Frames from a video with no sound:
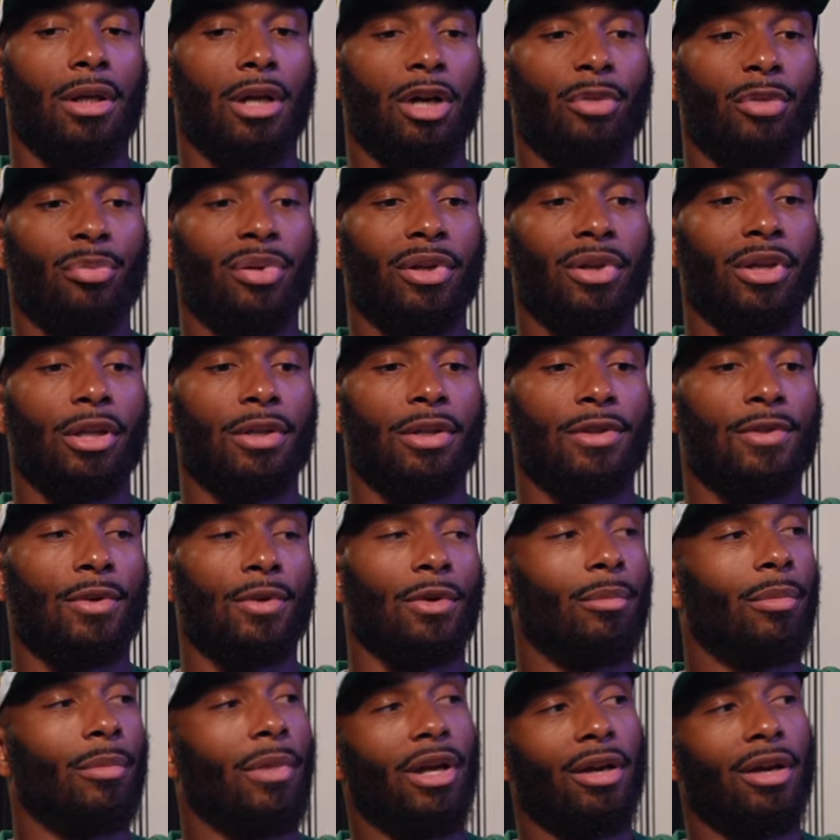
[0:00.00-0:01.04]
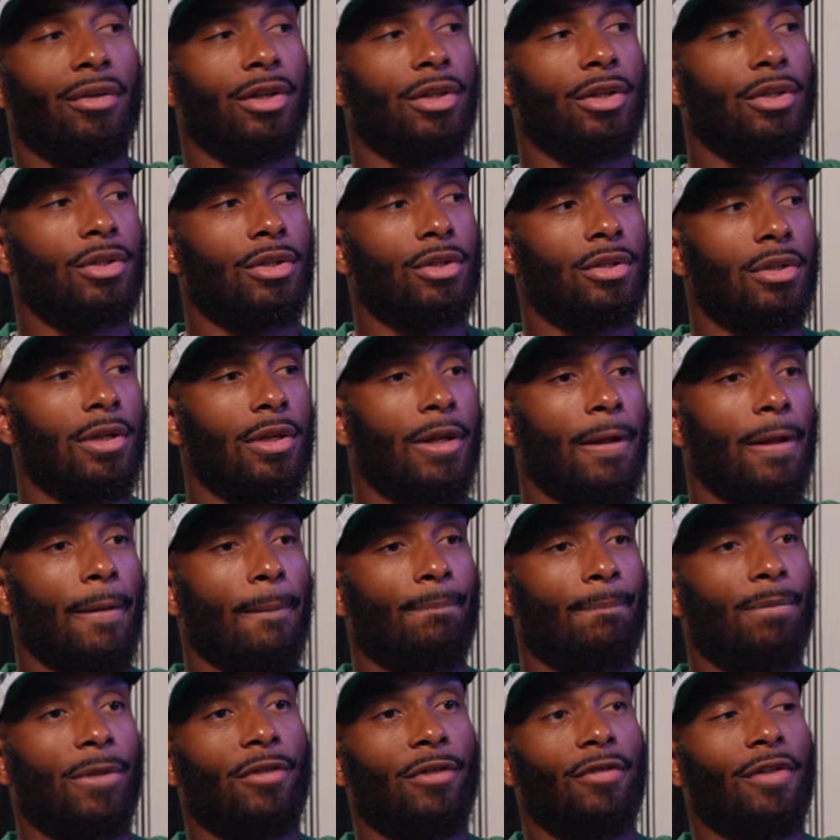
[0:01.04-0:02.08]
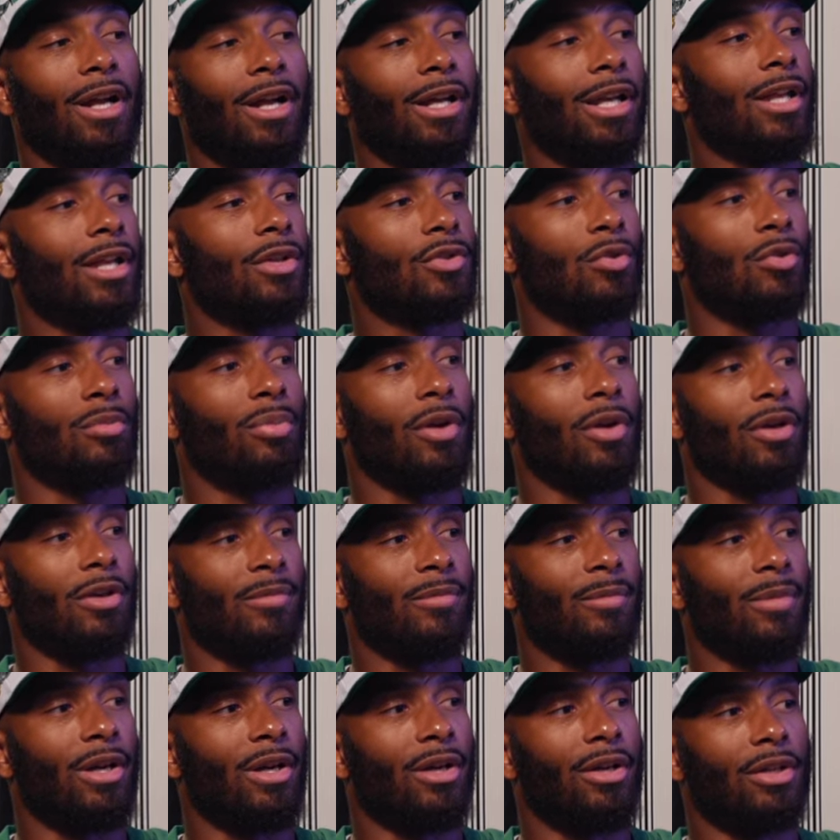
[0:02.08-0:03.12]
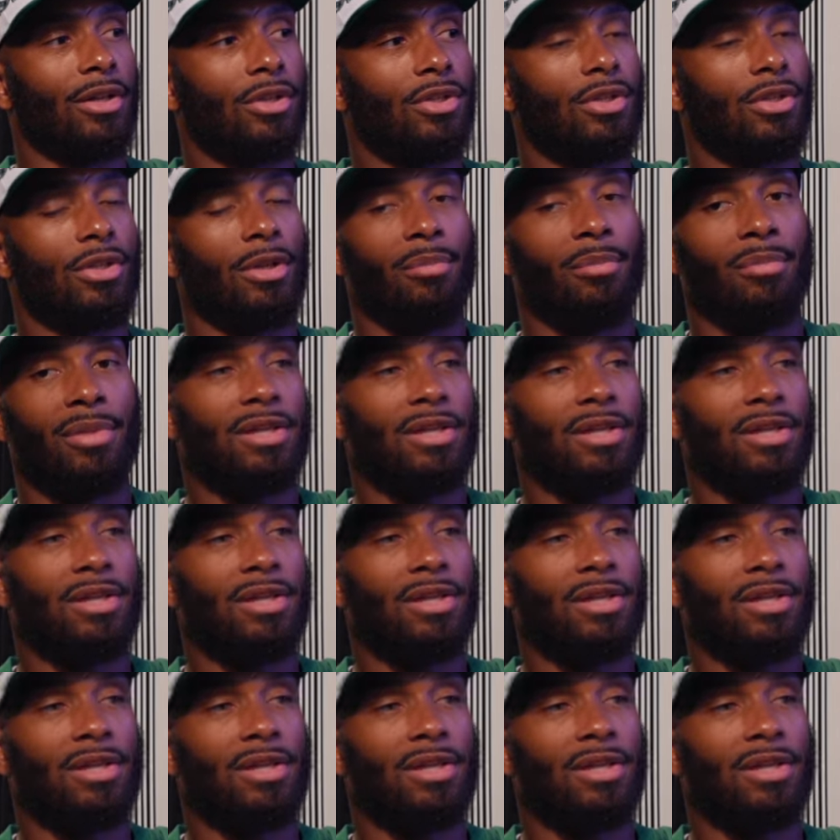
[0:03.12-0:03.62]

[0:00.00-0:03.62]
opinions on marriage, yeah, the financial part of marriage, the mm.